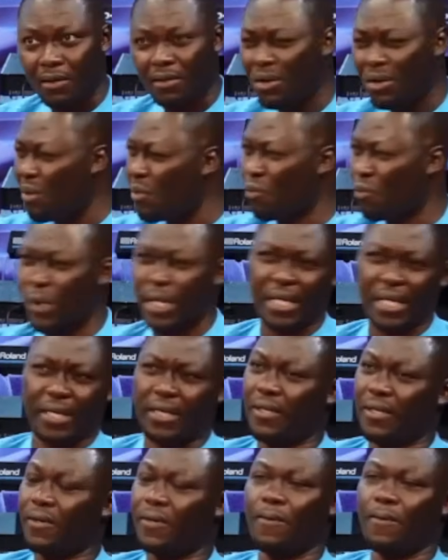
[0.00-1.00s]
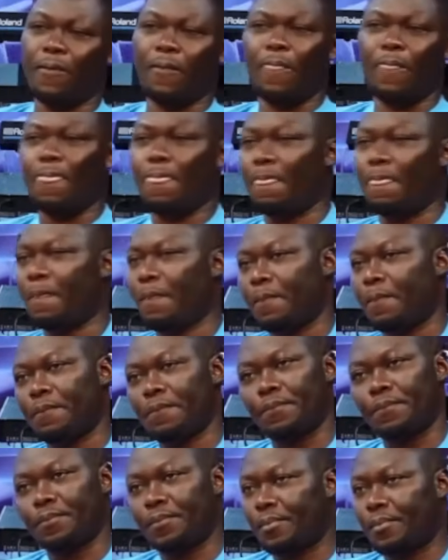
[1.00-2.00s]
No way.
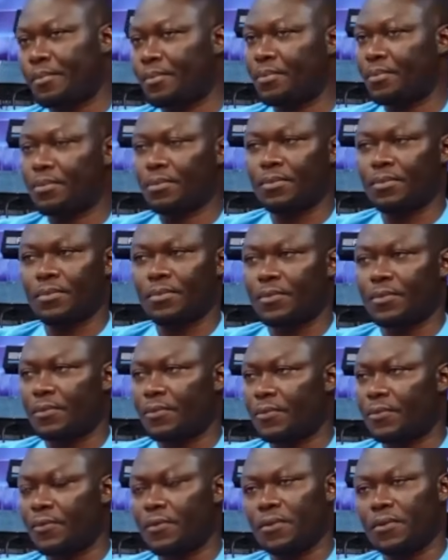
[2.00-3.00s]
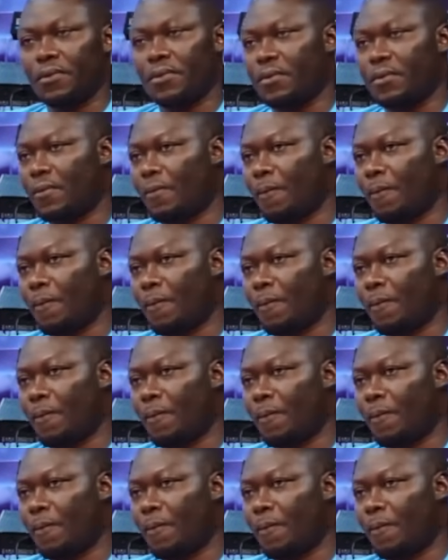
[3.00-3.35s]
I know, no, not to cut